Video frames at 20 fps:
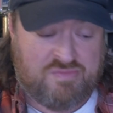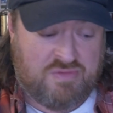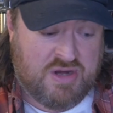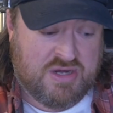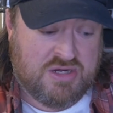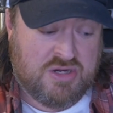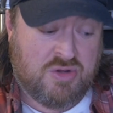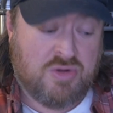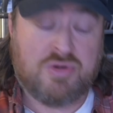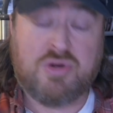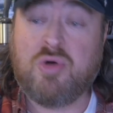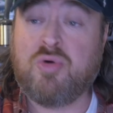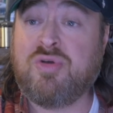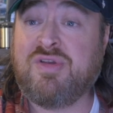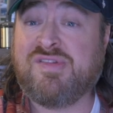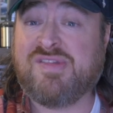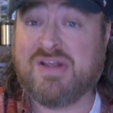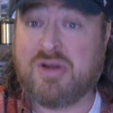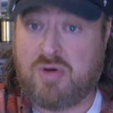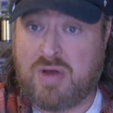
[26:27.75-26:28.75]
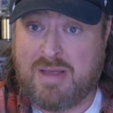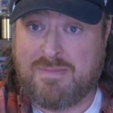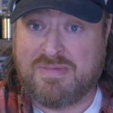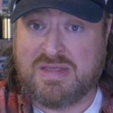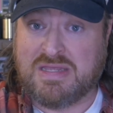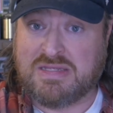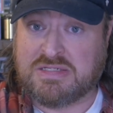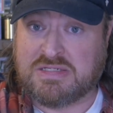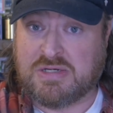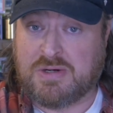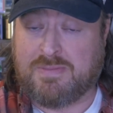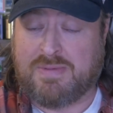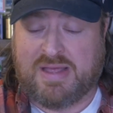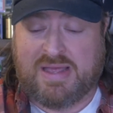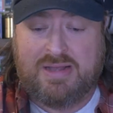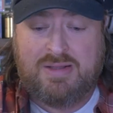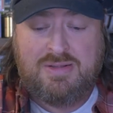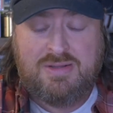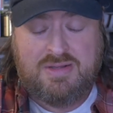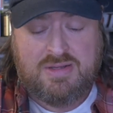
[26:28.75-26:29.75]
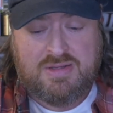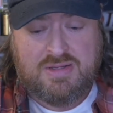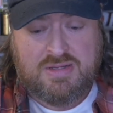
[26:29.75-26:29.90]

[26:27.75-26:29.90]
right now known as the crappy insert pile.